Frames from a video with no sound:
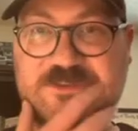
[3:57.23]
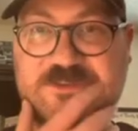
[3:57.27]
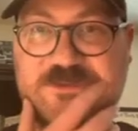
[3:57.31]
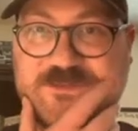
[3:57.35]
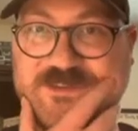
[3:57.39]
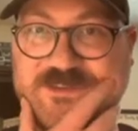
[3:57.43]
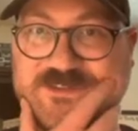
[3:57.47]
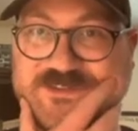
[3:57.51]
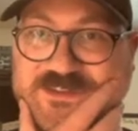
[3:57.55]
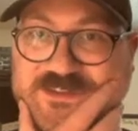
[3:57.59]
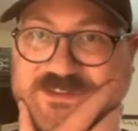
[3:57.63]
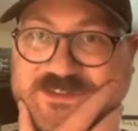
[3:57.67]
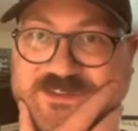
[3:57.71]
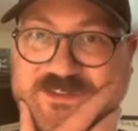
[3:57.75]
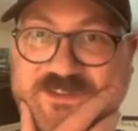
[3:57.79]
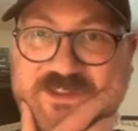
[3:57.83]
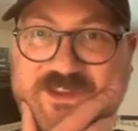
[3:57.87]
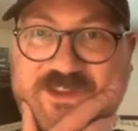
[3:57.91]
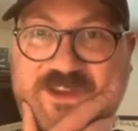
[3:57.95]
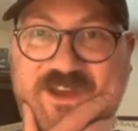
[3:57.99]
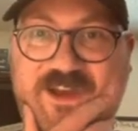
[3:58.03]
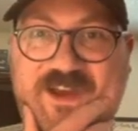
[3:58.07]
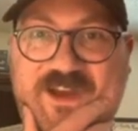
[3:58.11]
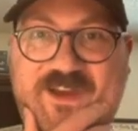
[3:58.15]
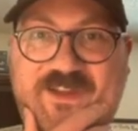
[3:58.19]
So this isn't
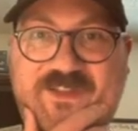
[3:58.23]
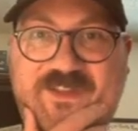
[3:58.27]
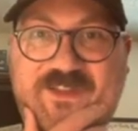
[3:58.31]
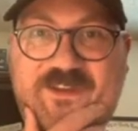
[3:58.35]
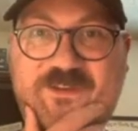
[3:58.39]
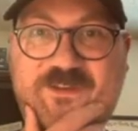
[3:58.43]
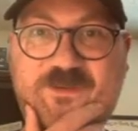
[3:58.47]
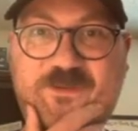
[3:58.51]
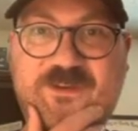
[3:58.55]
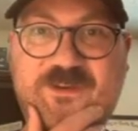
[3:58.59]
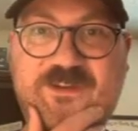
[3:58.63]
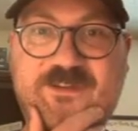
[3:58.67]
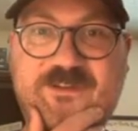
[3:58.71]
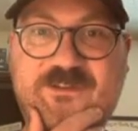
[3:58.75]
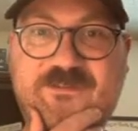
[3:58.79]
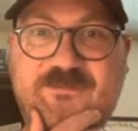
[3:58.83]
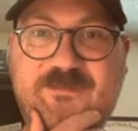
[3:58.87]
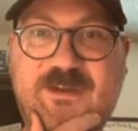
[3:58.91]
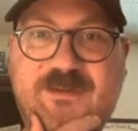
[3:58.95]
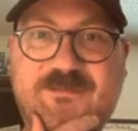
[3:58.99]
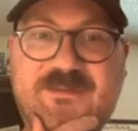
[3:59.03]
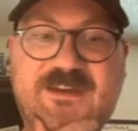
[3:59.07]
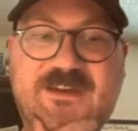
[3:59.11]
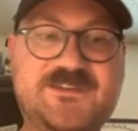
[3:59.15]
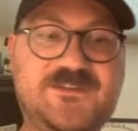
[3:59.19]
like a highlight reel of
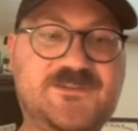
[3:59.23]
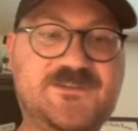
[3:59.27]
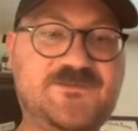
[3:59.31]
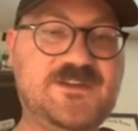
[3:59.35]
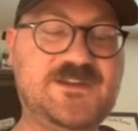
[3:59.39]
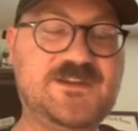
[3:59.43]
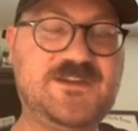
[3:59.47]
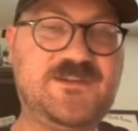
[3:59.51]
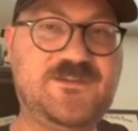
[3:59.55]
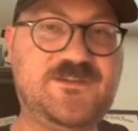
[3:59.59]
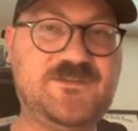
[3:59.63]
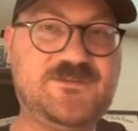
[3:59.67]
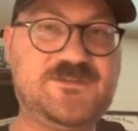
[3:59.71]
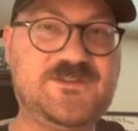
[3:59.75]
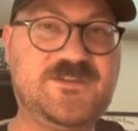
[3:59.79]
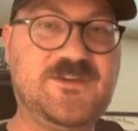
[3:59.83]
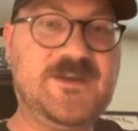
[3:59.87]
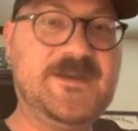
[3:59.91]
my best videos.